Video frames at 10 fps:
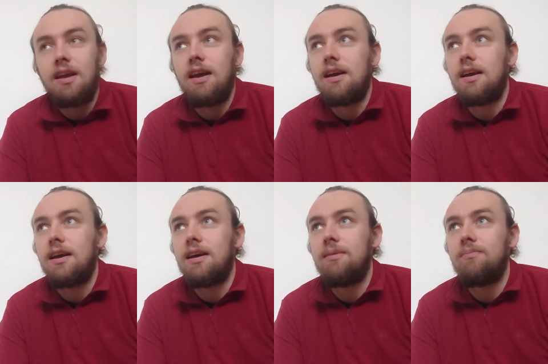
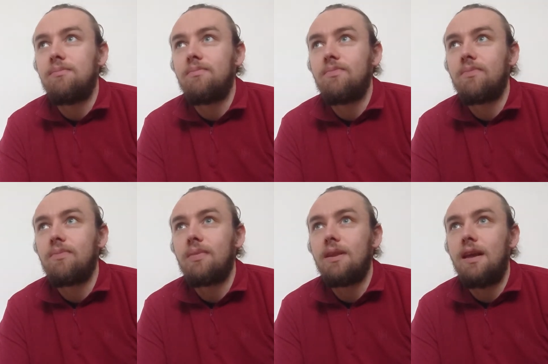I
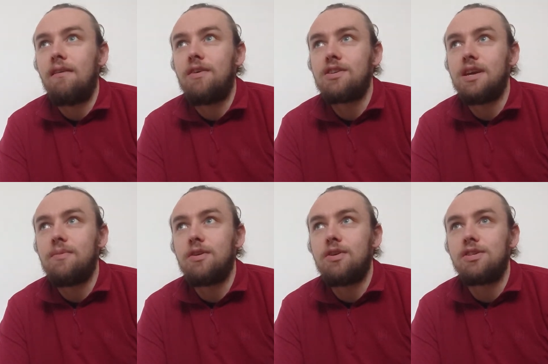first came
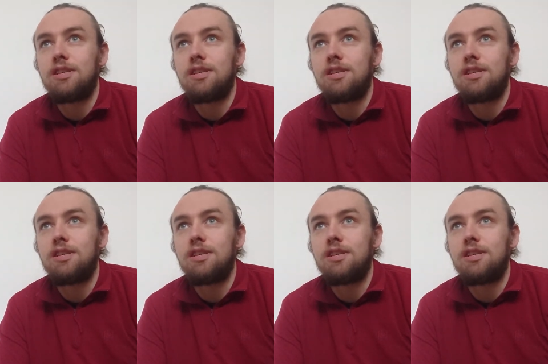across